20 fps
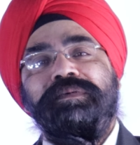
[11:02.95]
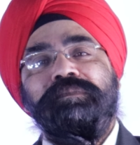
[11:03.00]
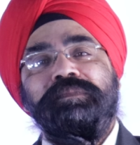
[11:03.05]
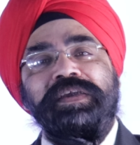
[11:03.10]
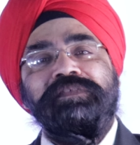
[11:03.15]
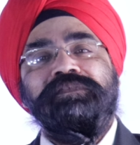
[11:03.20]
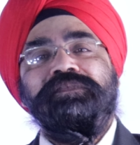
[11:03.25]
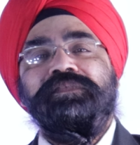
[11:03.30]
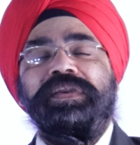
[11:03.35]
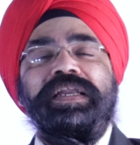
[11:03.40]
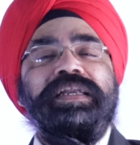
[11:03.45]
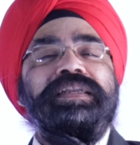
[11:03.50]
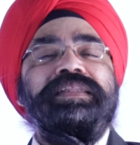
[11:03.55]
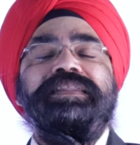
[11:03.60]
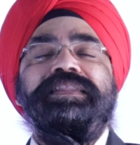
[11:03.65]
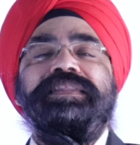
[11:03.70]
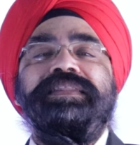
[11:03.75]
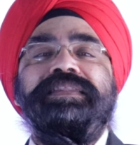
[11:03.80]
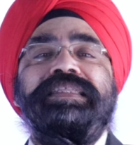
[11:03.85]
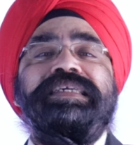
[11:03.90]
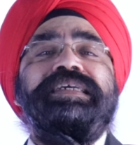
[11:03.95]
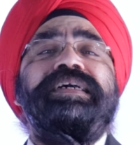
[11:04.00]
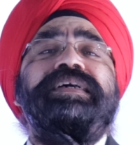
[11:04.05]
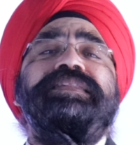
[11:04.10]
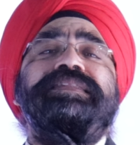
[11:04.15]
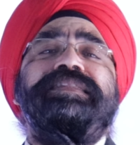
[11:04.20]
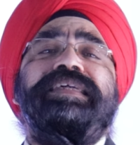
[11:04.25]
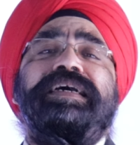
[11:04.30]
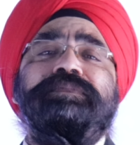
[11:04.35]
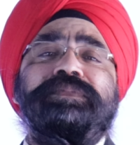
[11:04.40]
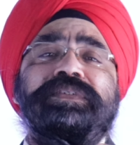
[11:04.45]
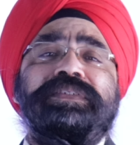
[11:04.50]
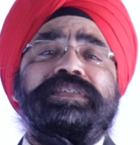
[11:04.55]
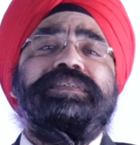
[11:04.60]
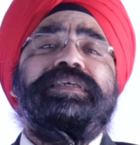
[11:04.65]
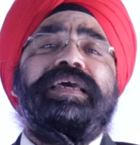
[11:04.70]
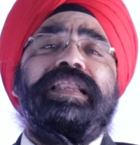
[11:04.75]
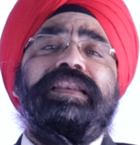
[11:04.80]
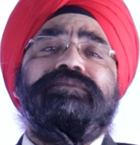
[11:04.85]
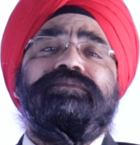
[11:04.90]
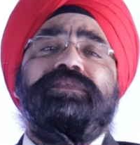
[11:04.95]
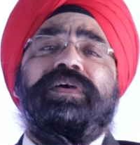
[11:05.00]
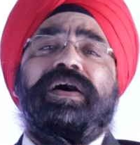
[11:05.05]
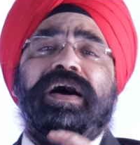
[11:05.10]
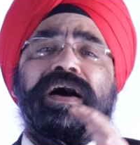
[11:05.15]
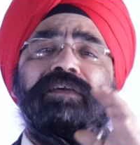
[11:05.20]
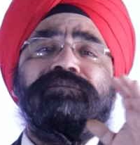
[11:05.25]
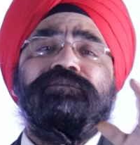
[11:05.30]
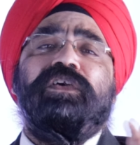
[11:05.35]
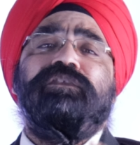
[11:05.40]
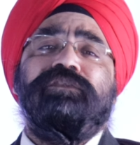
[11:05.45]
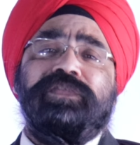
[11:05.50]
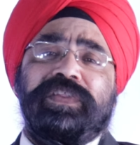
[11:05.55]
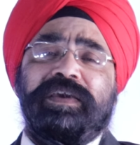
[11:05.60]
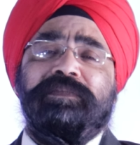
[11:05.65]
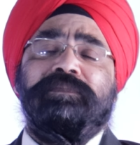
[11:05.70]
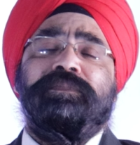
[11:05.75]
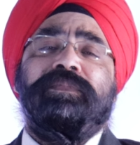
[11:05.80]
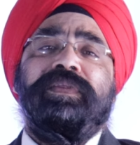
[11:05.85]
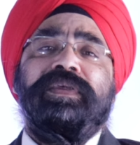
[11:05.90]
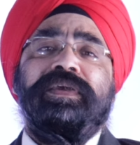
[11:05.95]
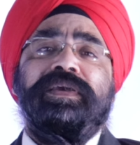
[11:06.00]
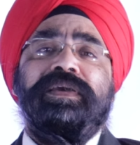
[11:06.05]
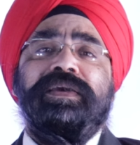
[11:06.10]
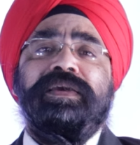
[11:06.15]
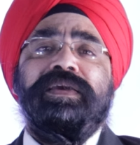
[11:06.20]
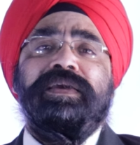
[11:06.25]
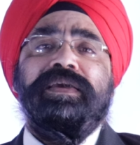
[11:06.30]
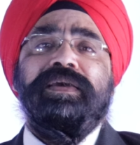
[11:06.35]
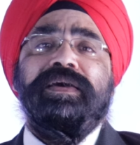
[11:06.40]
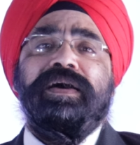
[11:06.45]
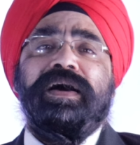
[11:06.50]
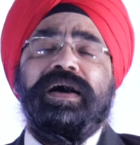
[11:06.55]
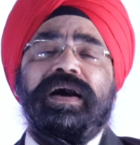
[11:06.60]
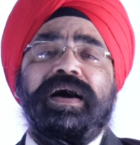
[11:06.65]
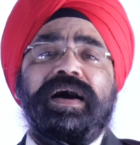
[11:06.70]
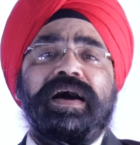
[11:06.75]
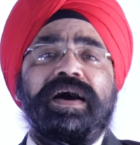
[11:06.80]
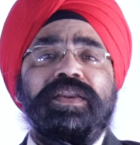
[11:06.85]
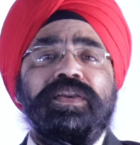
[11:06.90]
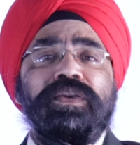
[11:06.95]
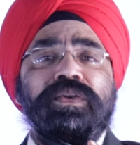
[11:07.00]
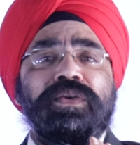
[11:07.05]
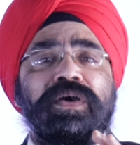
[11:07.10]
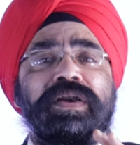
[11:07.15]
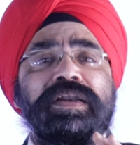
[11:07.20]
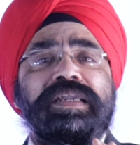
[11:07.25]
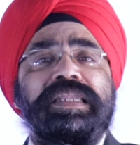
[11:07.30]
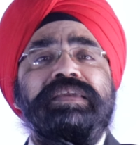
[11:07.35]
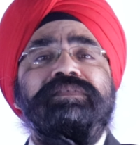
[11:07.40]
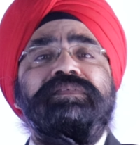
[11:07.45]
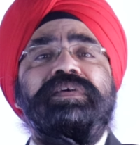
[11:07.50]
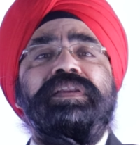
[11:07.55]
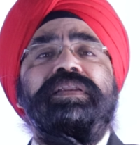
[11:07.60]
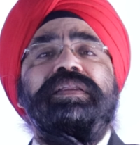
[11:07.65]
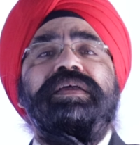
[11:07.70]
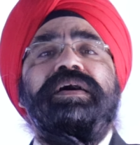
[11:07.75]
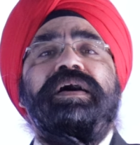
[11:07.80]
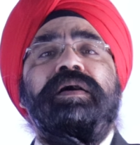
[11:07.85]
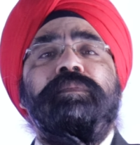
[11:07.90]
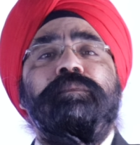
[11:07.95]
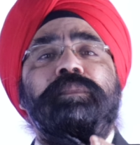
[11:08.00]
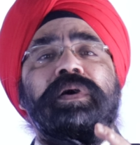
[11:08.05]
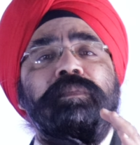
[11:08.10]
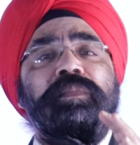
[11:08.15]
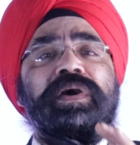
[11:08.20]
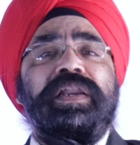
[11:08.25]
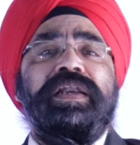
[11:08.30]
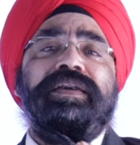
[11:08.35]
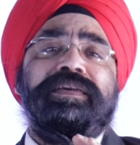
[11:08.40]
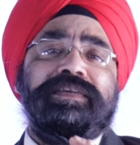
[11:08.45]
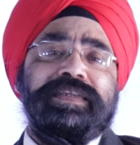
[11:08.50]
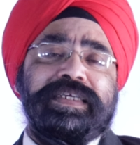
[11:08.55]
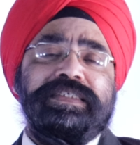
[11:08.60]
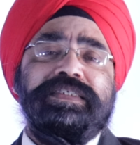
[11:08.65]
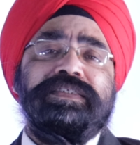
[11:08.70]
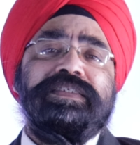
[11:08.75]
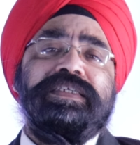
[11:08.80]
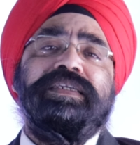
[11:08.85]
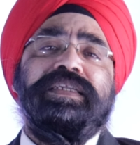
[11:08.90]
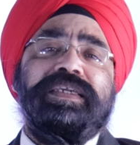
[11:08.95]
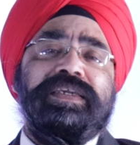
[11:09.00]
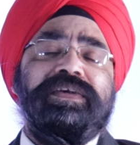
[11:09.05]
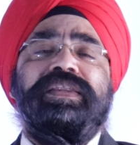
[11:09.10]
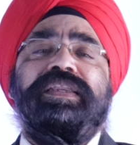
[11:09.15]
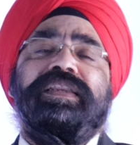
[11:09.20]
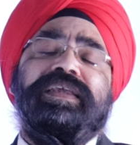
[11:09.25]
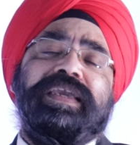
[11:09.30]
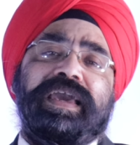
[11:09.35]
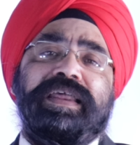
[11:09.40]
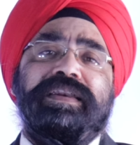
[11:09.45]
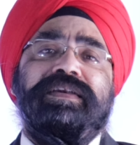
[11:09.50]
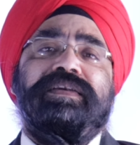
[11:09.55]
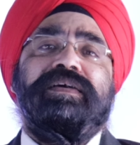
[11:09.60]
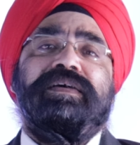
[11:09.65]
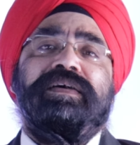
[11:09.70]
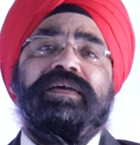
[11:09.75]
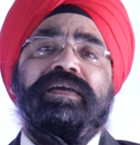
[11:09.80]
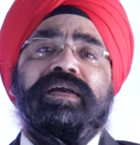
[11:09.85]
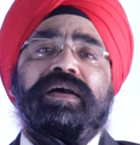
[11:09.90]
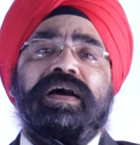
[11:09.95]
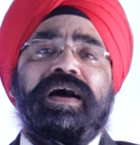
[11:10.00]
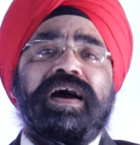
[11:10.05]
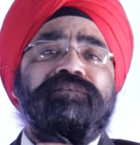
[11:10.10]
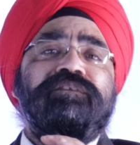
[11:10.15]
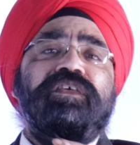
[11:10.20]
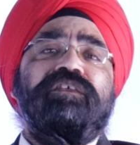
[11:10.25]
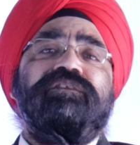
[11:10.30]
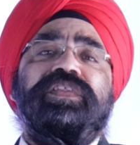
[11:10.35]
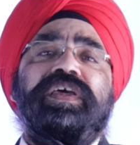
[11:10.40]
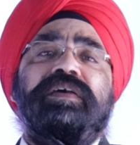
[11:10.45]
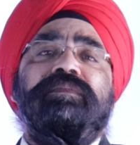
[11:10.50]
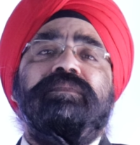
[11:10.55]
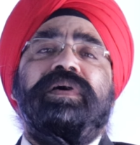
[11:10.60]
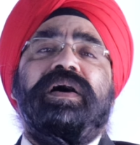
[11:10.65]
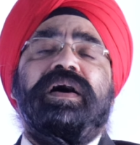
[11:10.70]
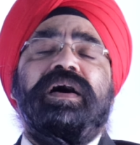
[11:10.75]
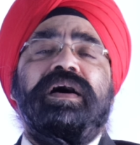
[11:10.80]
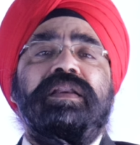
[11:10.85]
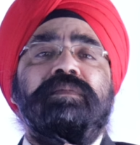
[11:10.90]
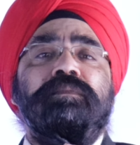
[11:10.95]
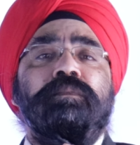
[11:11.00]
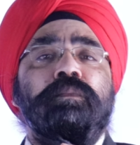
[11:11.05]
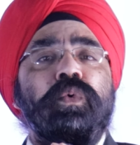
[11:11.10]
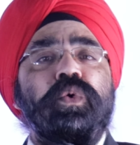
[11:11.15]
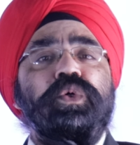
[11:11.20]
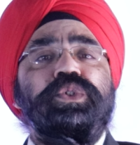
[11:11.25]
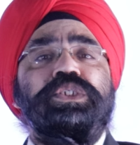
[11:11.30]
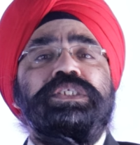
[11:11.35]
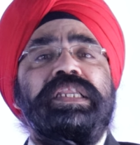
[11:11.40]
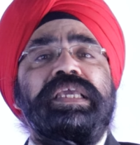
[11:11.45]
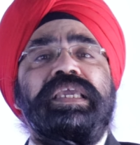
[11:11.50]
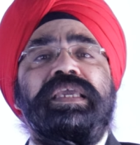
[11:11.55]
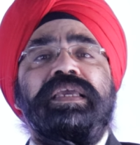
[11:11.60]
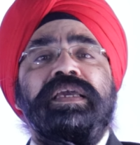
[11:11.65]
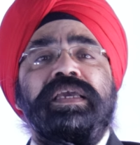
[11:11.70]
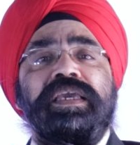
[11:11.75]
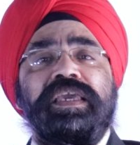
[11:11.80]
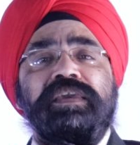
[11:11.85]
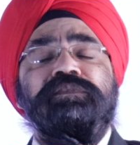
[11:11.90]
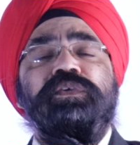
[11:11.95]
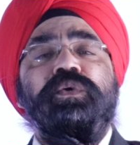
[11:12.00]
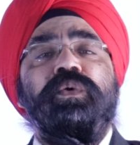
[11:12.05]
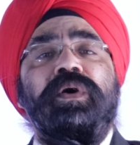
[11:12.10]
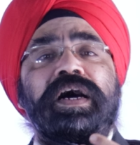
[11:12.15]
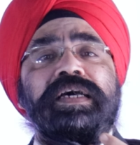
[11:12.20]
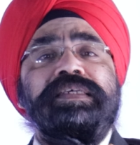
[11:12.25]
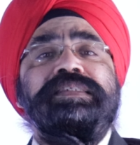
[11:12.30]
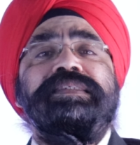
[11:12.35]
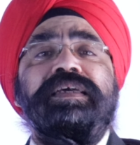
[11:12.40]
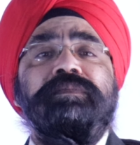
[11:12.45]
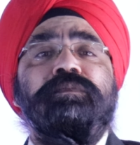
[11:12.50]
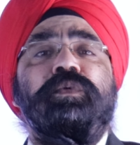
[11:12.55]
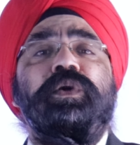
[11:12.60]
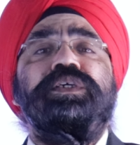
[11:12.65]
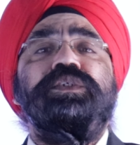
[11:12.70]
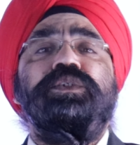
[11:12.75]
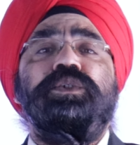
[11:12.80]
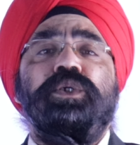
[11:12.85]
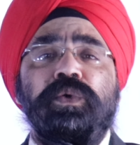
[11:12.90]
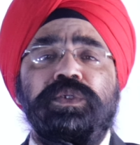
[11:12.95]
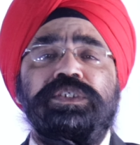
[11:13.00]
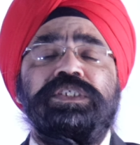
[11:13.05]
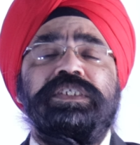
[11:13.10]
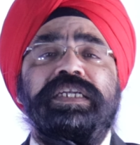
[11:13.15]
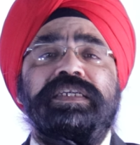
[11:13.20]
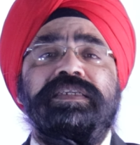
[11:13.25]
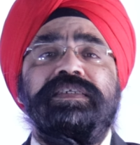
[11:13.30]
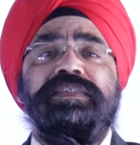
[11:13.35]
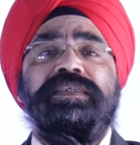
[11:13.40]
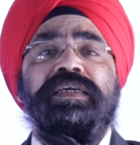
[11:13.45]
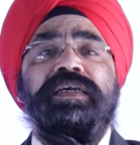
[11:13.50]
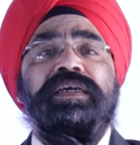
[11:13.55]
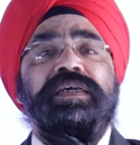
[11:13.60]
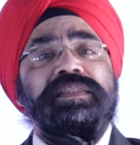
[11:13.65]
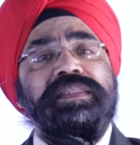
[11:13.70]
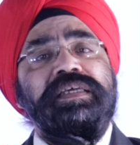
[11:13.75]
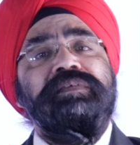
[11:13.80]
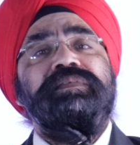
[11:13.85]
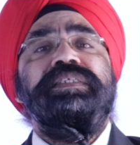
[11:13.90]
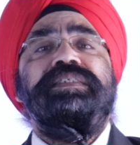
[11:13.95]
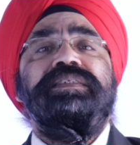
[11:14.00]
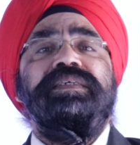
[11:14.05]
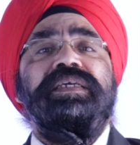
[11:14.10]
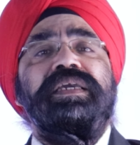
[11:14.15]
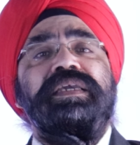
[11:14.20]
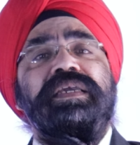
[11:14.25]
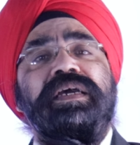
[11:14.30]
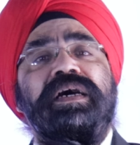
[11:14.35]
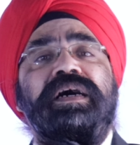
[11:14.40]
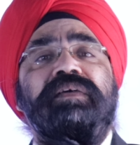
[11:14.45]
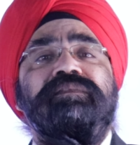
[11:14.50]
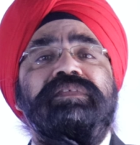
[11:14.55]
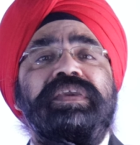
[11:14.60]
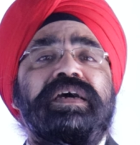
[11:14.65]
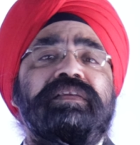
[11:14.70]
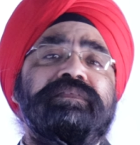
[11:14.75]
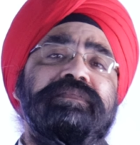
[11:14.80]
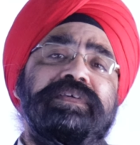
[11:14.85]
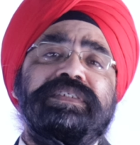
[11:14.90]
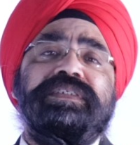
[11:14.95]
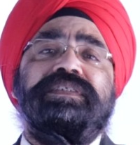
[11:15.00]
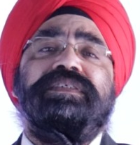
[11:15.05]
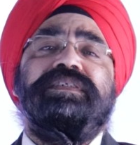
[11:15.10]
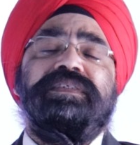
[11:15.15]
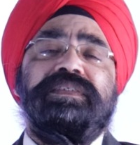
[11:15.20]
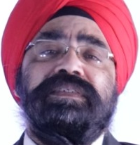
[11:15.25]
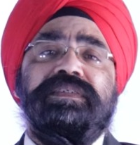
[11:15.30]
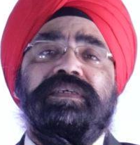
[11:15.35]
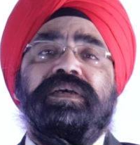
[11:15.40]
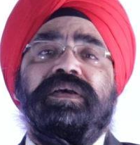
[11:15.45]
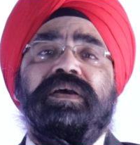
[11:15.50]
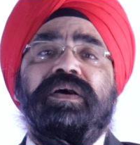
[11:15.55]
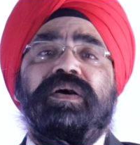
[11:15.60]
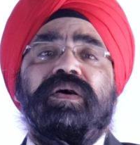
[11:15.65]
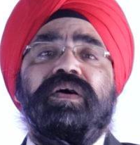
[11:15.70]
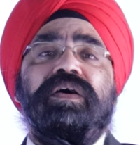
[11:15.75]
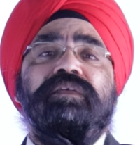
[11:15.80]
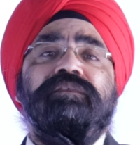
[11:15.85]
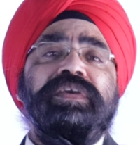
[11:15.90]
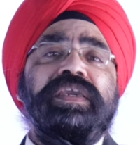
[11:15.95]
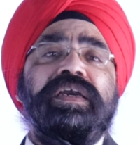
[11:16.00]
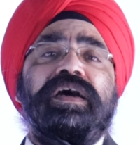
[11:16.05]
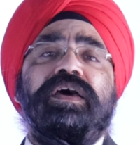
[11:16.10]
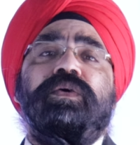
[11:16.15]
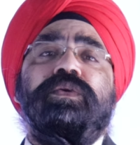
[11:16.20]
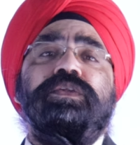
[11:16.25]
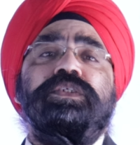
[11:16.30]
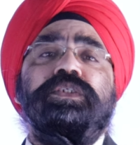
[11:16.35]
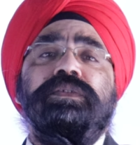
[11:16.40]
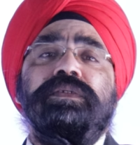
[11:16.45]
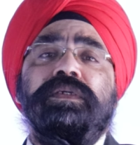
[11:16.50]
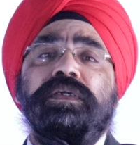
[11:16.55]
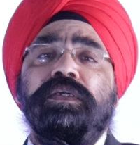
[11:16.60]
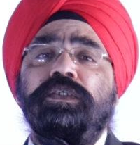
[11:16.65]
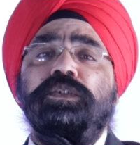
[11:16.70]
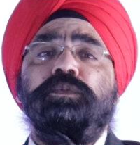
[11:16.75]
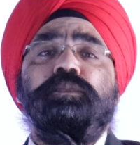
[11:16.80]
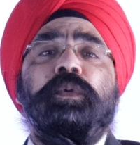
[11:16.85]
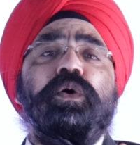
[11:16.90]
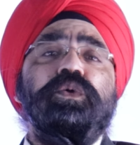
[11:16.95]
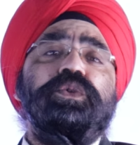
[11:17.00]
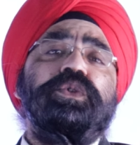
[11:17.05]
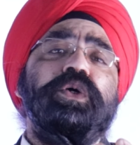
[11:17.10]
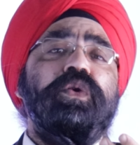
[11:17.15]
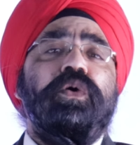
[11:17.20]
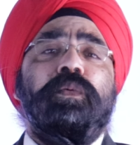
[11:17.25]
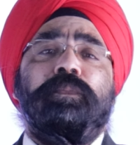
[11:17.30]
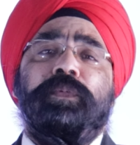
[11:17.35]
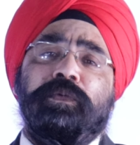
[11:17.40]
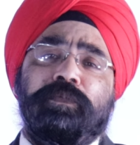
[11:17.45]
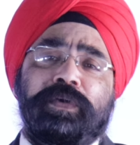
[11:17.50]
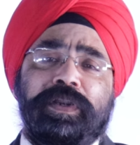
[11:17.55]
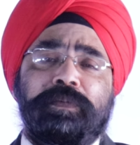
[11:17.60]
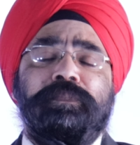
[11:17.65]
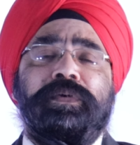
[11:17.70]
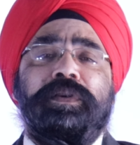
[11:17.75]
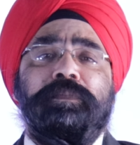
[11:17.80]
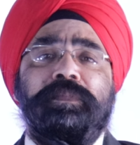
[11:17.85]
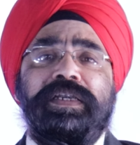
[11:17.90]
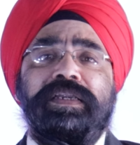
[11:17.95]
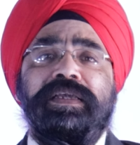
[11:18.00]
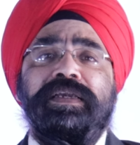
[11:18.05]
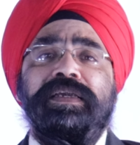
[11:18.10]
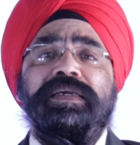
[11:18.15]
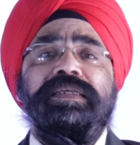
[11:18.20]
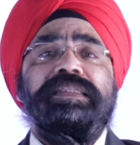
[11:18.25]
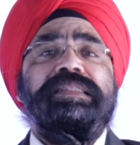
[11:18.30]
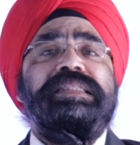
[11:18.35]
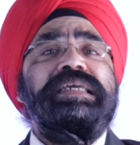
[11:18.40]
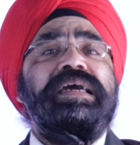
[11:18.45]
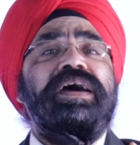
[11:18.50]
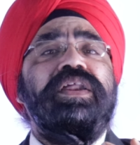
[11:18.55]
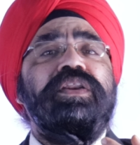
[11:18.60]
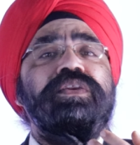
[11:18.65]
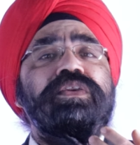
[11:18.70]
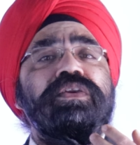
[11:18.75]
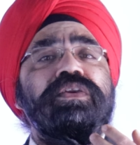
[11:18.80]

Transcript: My friend, they are themselves, half of them are not even a permanent resident here in Canada. Half of them are mostly, if you ask them what is your status, they will say, yeah, we are visitors or we are on spousal open work permit. They are